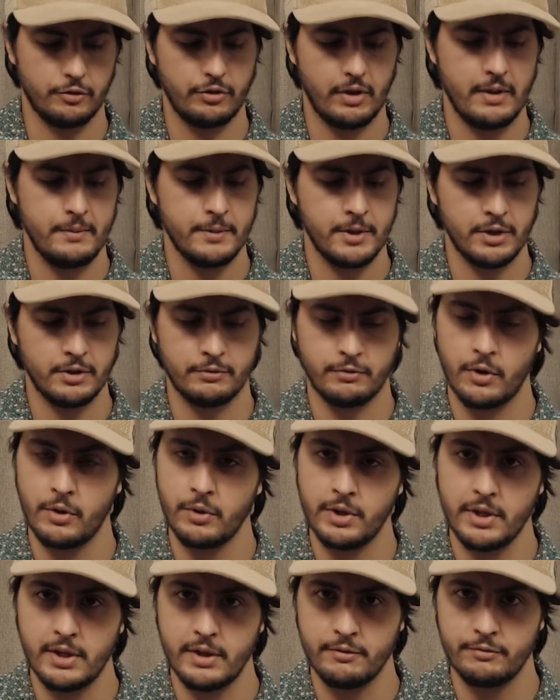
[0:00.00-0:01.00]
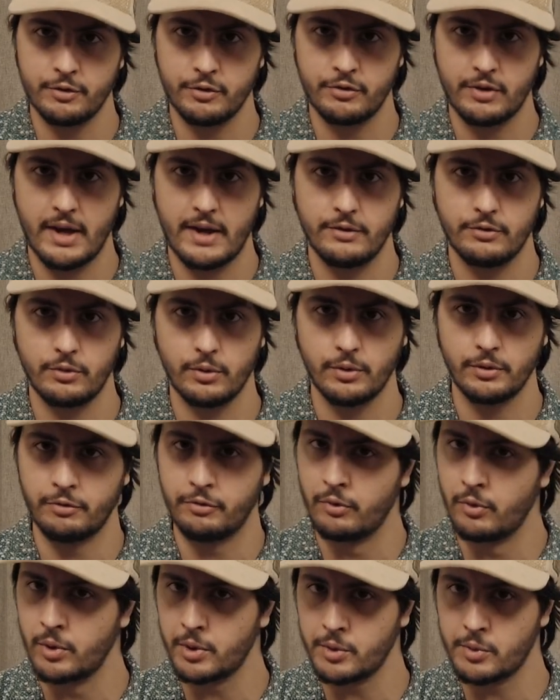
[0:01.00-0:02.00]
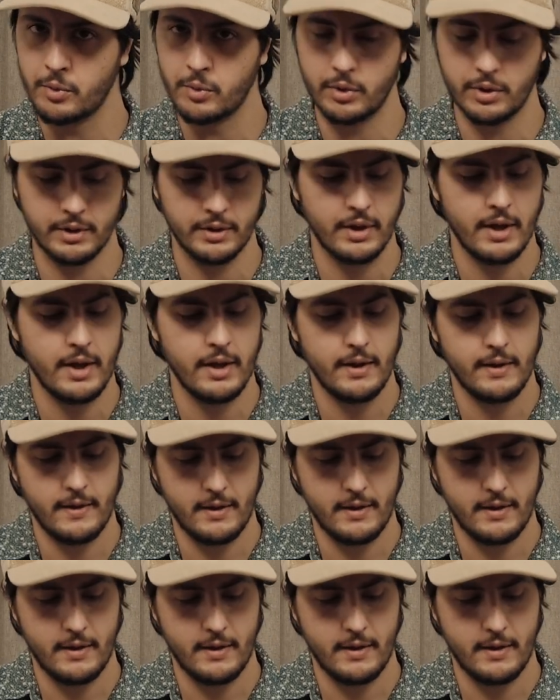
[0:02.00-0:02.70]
interval he emphasized on the 4 chord.